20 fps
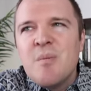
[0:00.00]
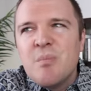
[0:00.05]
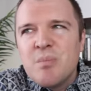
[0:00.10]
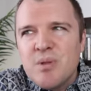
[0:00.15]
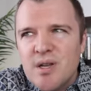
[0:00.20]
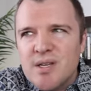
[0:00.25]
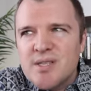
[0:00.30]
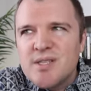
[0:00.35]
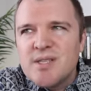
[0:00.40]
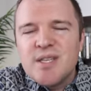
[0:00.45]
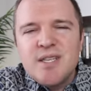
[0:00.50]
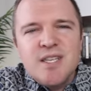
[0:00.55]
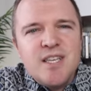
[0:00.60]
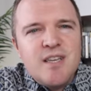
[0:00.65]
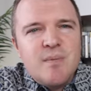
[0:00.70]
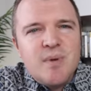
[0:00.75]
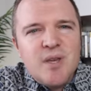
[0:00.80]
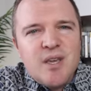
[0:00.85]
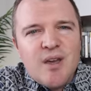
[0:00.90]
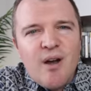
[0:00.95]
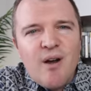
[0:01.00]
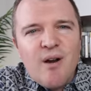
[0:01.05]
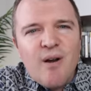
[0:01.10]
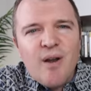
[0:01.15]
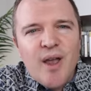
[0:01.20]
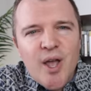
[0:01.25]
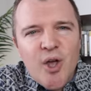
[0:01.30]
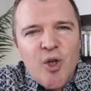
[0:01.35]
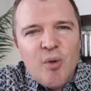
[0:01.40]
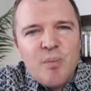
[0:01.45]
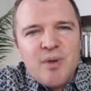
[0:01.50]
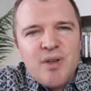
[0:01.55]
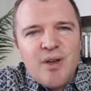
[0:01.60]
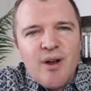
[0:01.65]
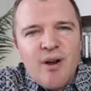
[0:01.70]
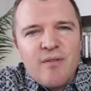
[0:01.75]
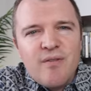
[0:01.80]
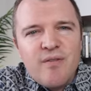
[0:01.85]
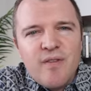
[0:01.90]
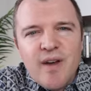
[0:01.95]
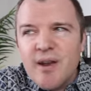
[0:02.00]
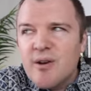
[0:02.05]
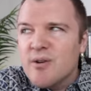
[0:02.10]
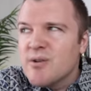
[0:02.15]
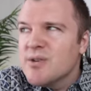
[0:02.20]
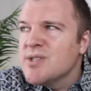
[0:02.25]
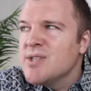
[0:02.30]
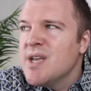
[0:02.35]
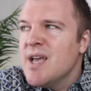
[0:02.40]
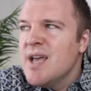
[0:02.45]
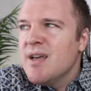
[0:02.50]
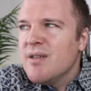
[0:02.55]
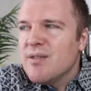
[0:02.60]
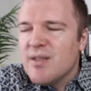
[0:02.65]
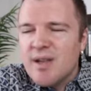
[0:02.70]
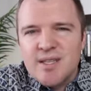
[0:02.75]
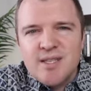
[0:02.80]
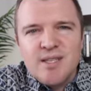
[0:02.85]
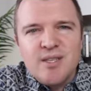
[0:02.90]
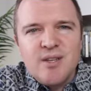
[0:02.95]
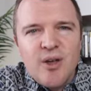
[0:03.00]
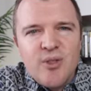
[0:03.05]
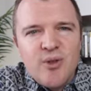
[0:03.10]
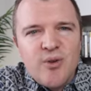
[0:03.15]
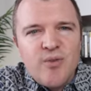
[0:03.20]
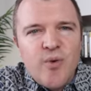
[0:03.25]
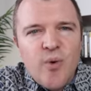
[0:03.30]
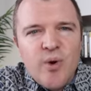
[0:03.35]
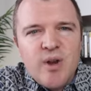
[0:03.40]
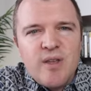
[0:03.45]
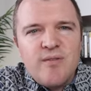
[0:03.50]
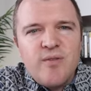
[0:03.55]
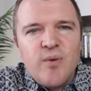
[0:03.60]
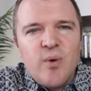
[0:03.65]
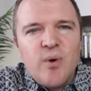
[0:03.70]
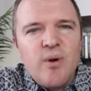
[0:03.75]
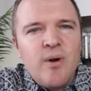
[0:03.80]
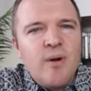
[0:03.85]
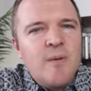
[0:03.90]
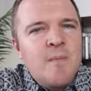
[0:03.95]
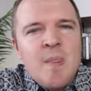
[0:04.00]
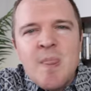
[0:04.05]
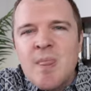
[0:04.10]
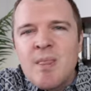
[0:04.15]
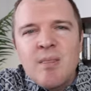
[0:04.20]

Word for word: plus the DPR LPR fighters, that's another 44,